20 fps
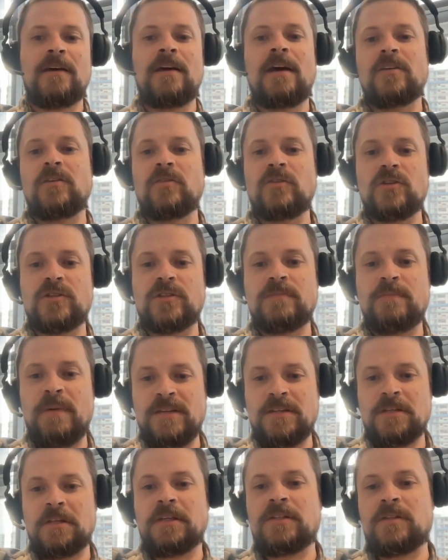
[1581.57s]
You just
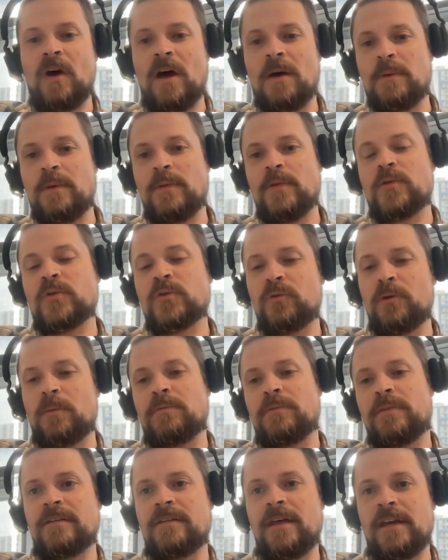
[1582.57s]
basically type in the
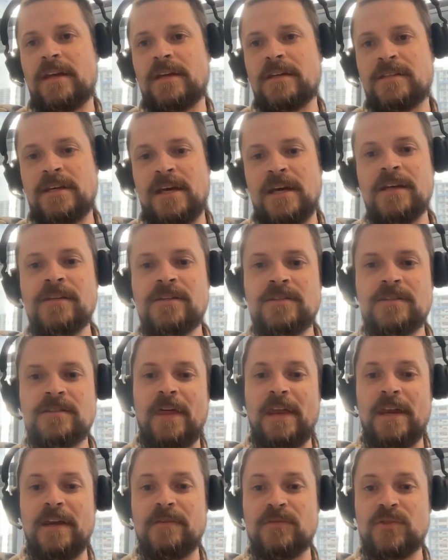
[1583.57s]
script that it takes,
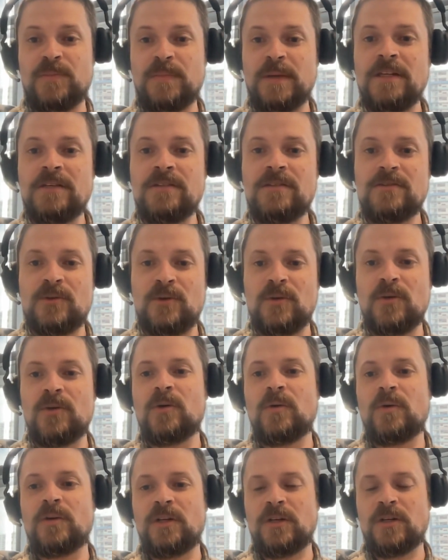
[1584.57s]
that it speaks to
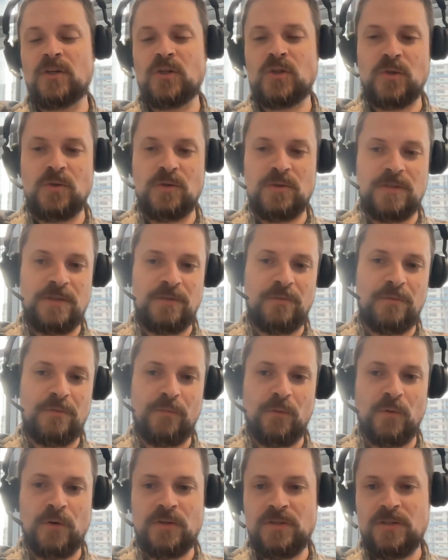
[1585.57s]
you, and you can choose different
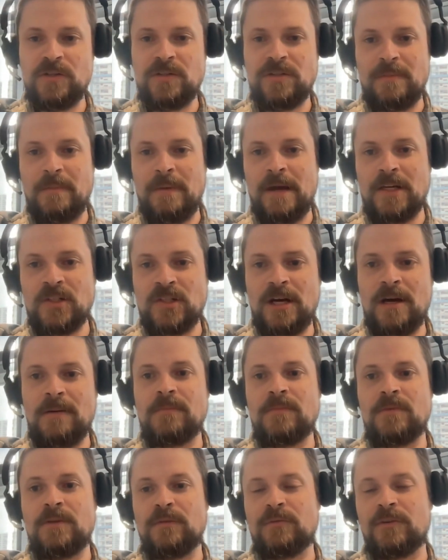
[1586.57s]
voices to match up
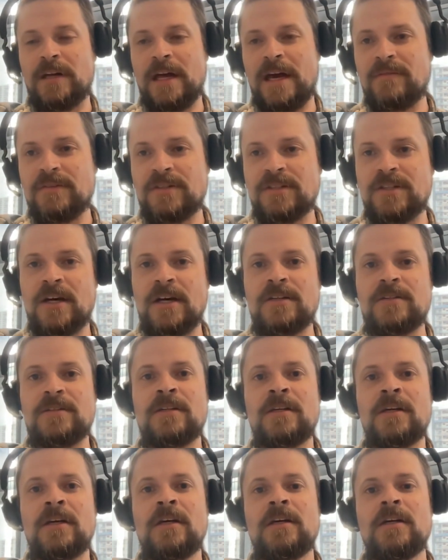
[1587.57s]
different avatars.
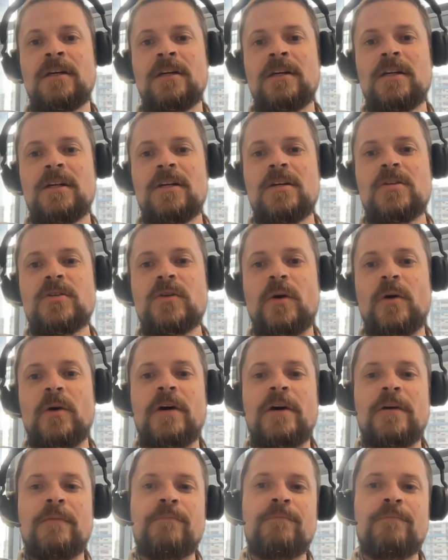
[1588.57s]
So